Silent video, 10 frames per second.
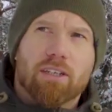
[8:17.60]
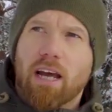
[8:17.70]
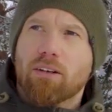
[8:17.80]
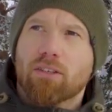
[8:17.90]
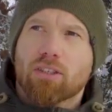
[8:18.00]

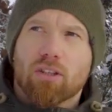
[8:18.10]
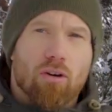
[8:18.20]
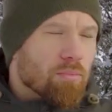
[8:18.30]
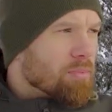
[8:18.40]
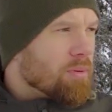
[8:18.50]
down the
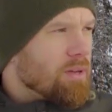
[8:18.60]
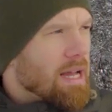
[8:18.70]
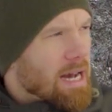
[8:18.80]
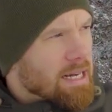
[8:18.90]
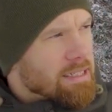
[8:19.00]
slope
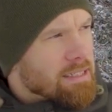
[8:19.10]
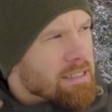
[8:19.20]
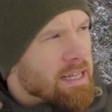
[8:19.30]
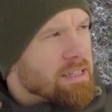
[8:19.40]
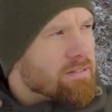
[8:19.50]

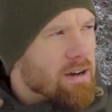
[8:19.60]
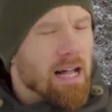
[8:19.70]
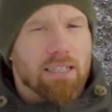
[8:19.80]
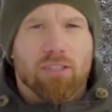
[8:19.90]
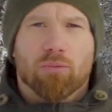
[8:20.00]
and in the
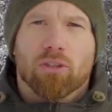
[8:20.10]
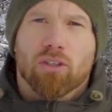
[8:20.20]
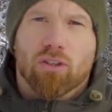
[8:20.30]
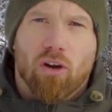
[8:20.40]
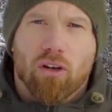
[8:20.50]
valleys where
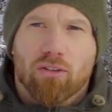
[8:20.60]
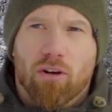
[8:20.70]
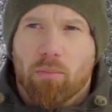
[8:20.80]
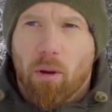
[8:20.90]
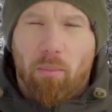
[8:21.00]
the soils
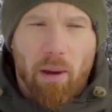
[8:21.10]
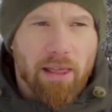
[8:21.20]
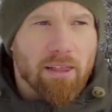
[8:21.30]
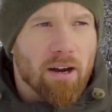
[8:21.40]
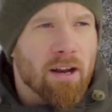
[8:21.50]
are a bit
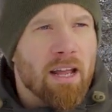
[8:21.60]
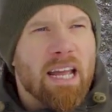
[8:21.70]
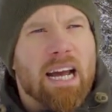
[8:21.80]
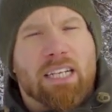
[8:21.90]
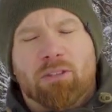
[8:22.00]
better
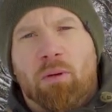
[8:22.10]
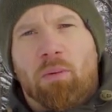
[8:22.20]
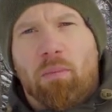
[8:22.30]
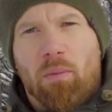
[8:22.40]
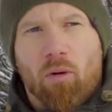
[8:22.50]
and there's
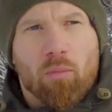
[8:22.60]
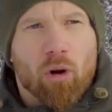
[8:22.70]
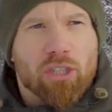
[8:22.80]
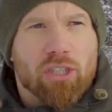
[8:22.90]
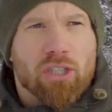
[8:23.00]
maybe a bit more
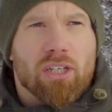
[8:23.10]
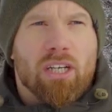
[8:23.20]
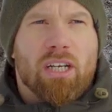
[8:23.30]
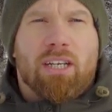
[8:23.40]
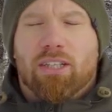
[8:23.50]
moisture,
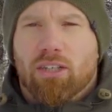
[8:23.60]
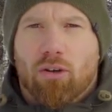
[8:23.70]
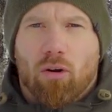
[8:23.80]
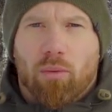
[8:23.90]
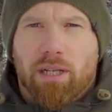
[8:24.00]
the
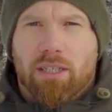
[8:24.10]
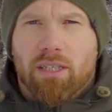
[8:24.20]
Norway